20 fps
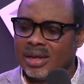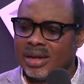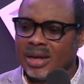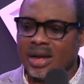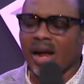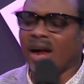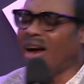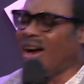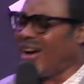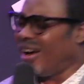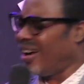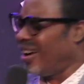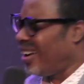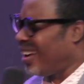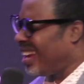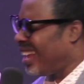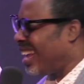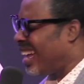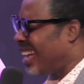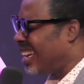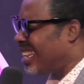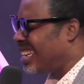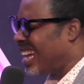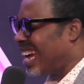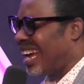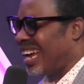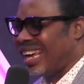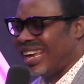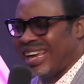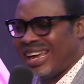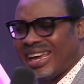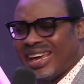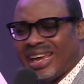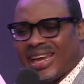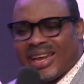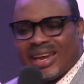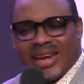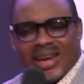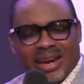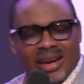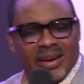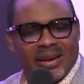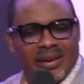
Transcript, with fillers: God, they are dying.